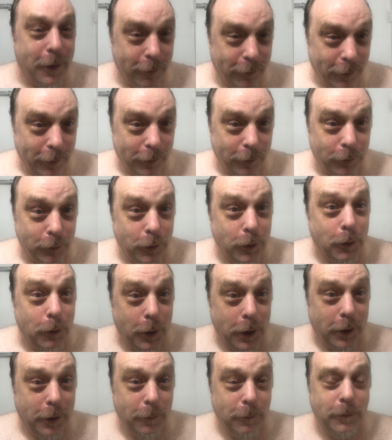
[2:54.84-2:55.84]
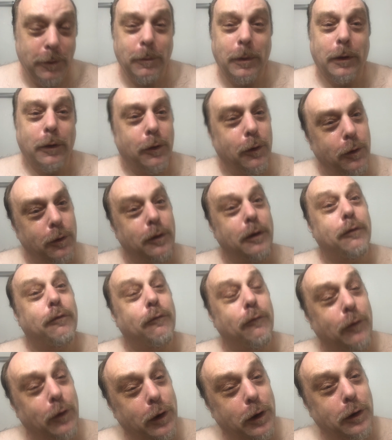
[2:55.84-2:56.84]
that's like, do you like them? I'm like, oh,
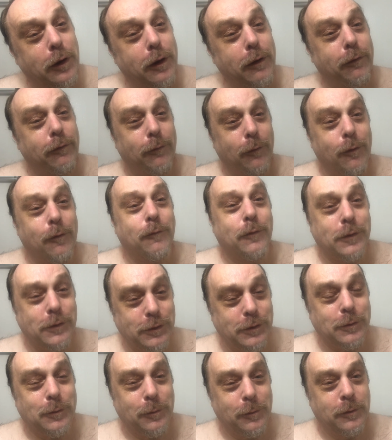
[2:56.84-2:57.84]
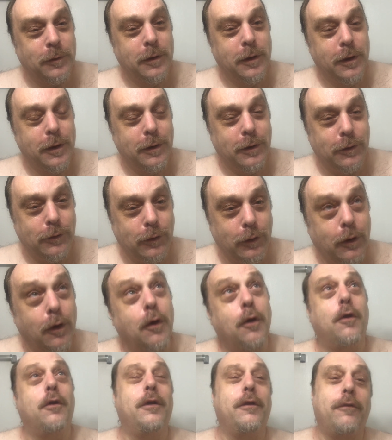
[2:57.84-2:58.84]
that's a very nice sole of your shoe. And she's like,
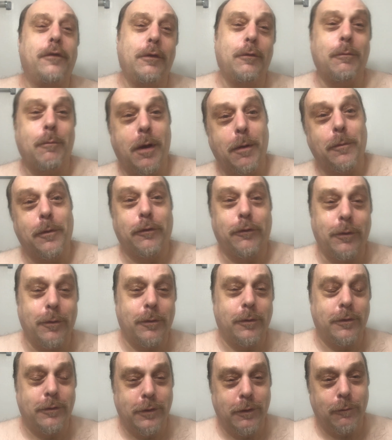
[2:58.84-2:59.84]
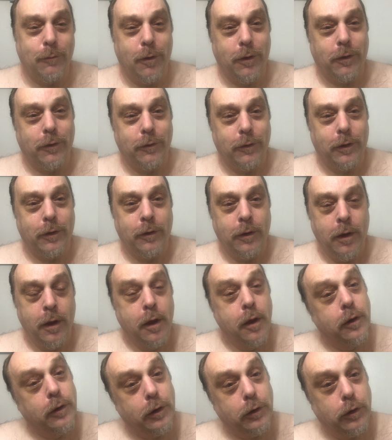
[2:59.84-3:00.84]
oh, let's see what Mama's doing. She's walking around.
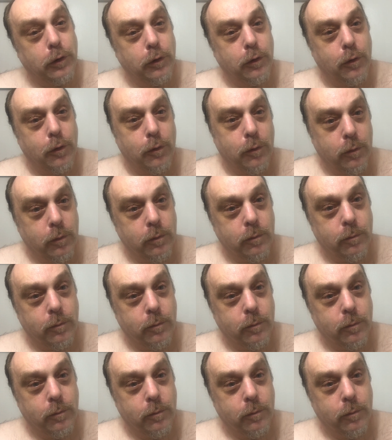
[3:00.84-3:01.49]
Did you know